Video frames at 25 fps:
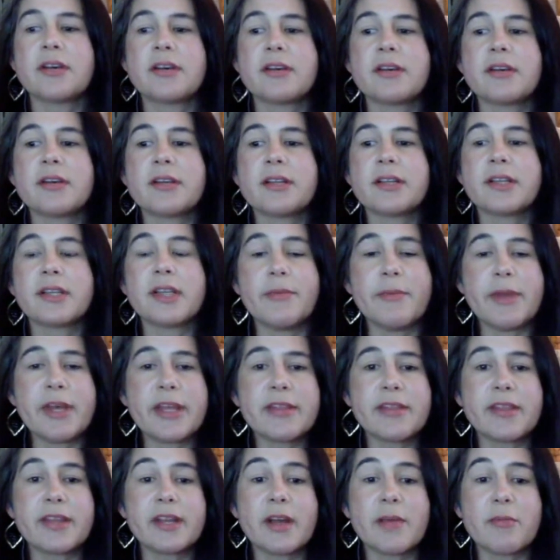
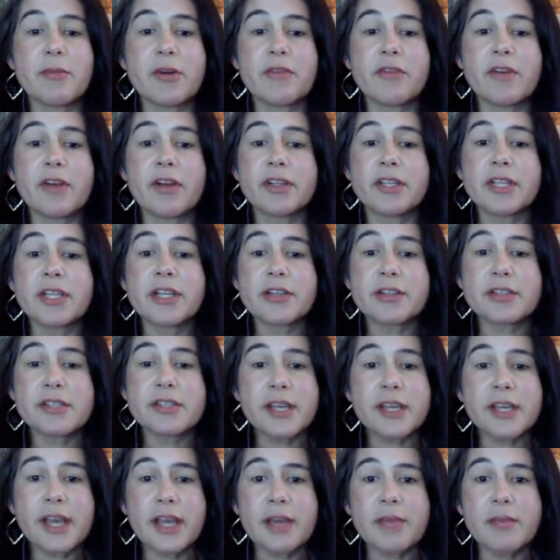limit the number of volunteers
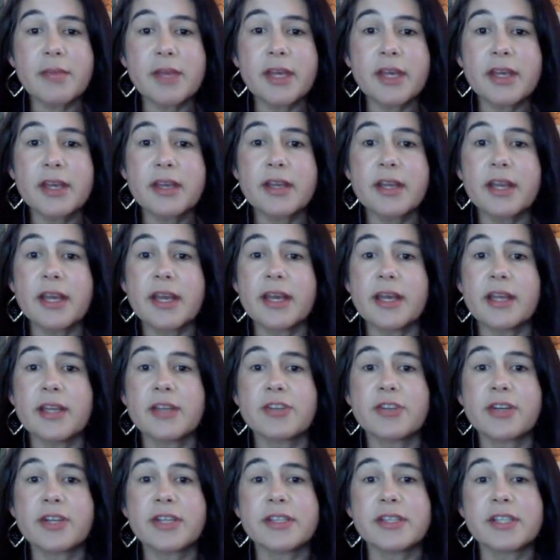that came in and
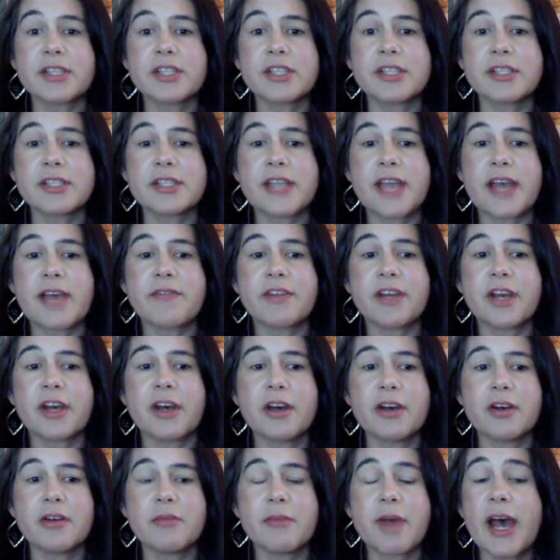transition staff to
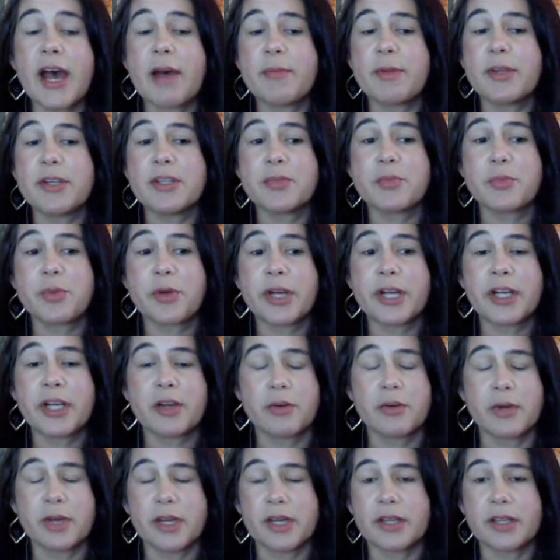home happened pretty
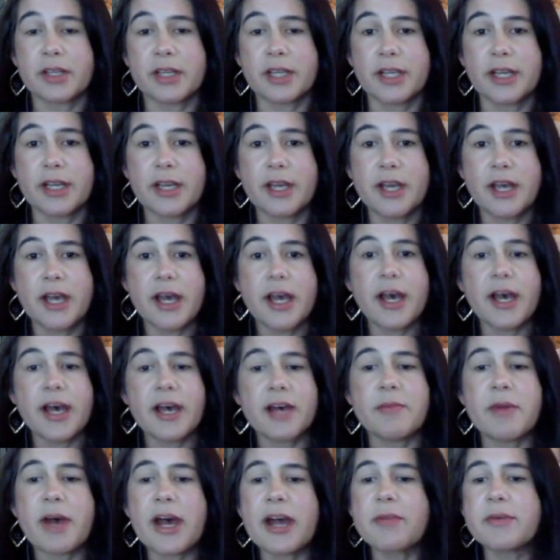quickly.
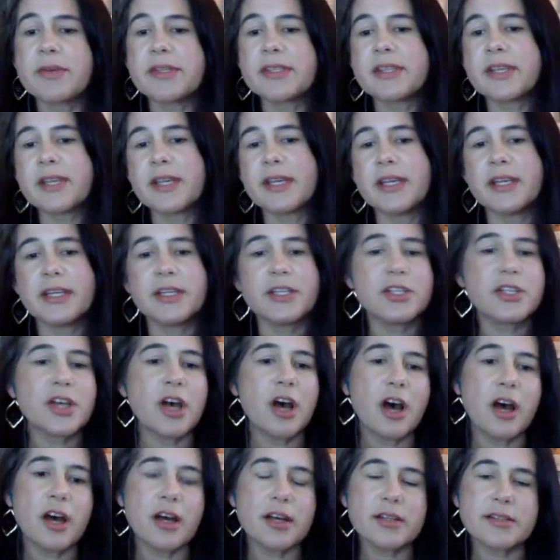I was in
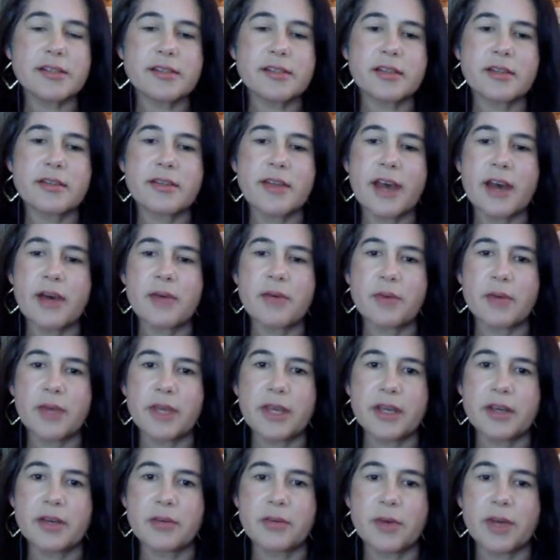talks that
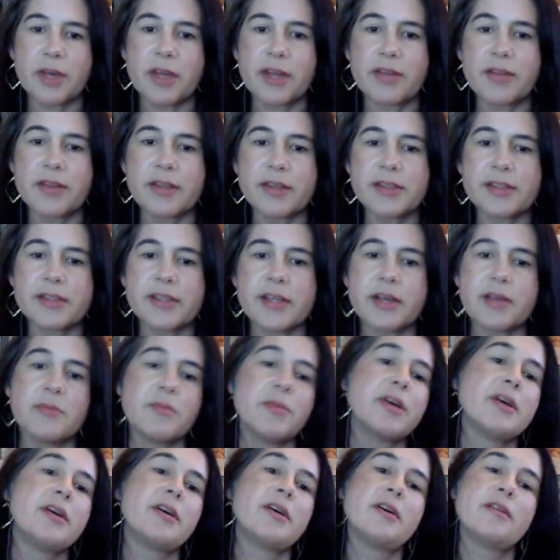week with
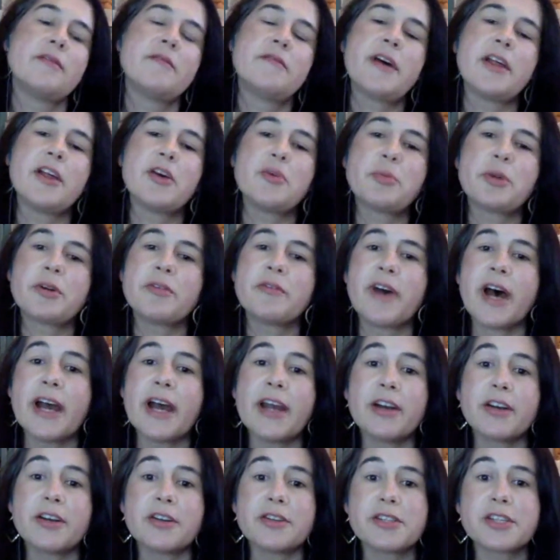some fellow
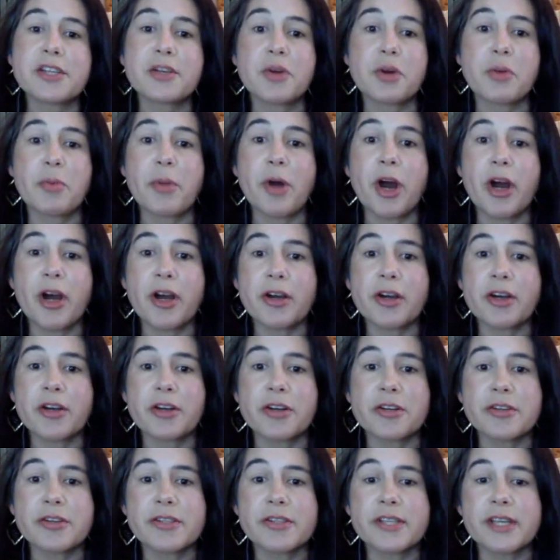providers who are
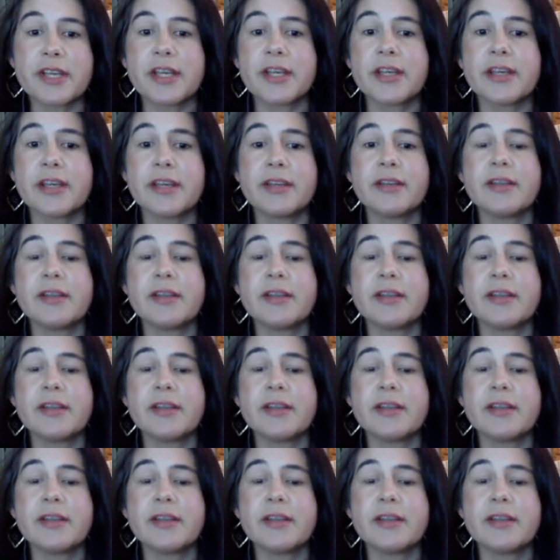partners in